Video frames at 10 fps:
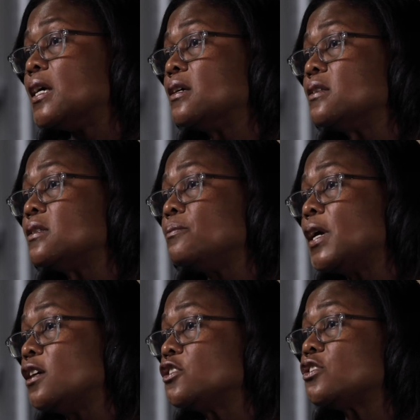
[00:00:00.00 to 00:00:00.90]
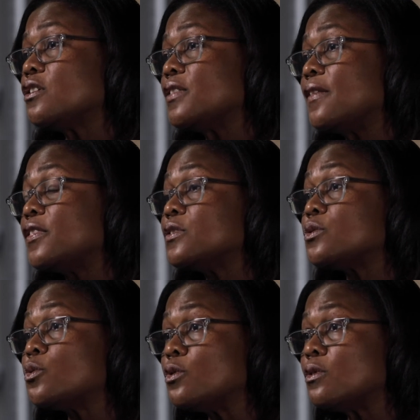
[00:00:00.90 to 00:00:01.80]
is making sure that the
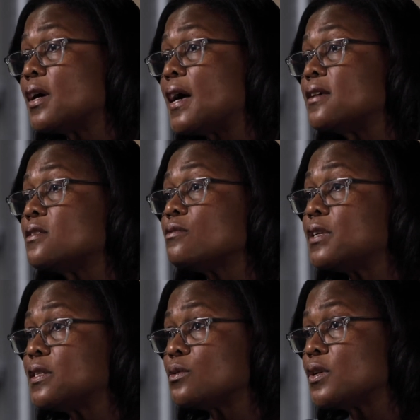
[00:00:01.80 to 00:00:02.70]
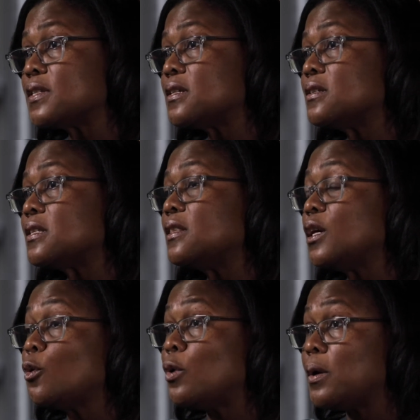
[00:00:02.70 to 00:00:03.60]
school has the resources and the
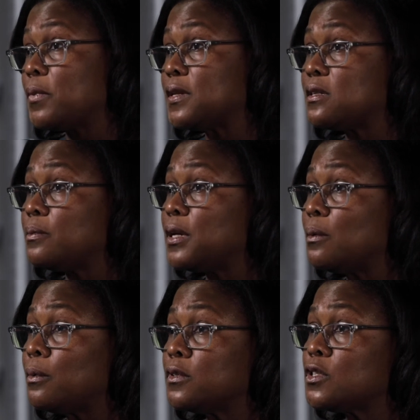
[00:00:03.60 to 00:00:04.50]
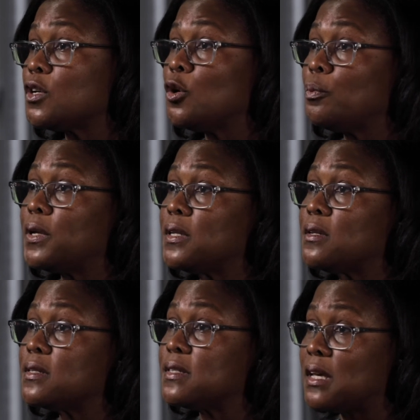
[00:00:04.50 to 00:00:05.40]
equipment to be able to
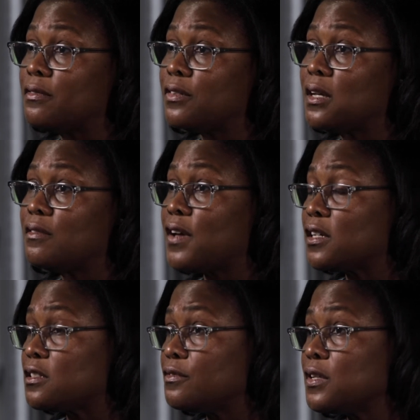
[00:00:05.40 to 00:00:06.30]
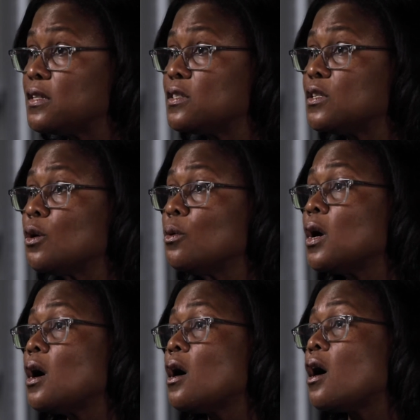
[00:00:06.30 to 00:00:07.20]
open safely and effectively. So
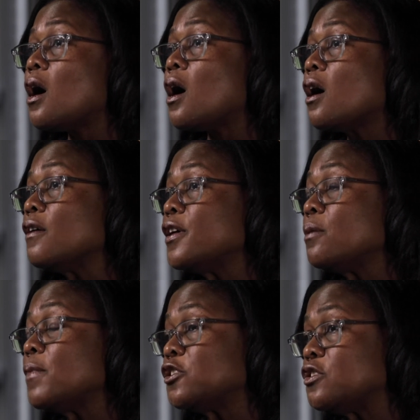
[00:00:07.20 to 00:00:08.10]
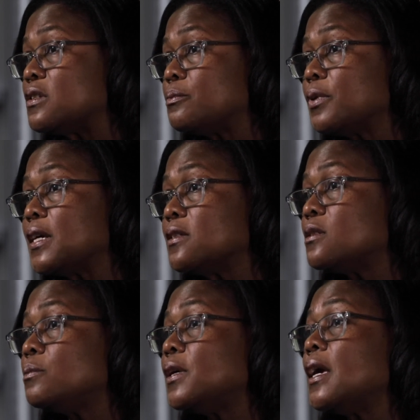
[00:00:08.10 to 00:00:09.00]
are there measures in place
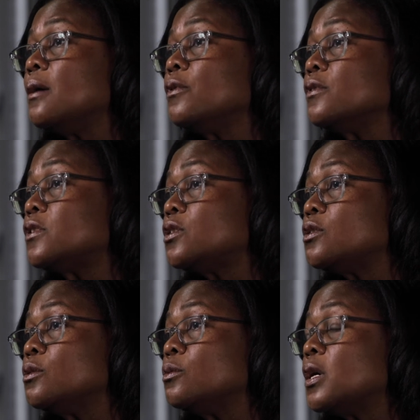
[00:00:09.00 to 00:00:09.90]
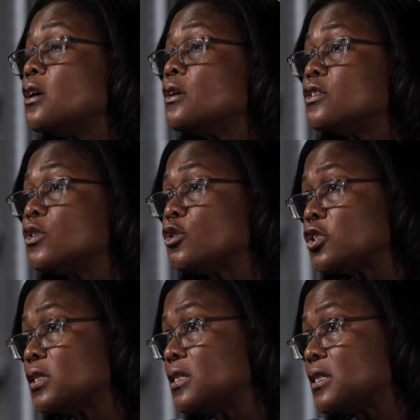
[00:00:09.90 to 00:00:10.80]
to be able to
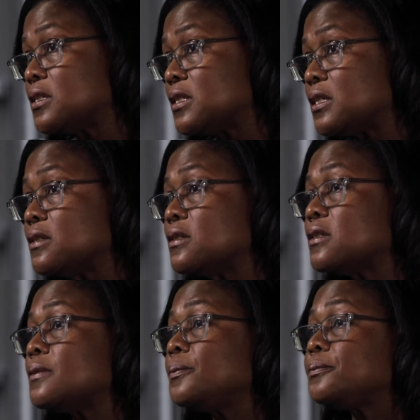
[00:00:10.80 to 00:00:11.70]
socially distance,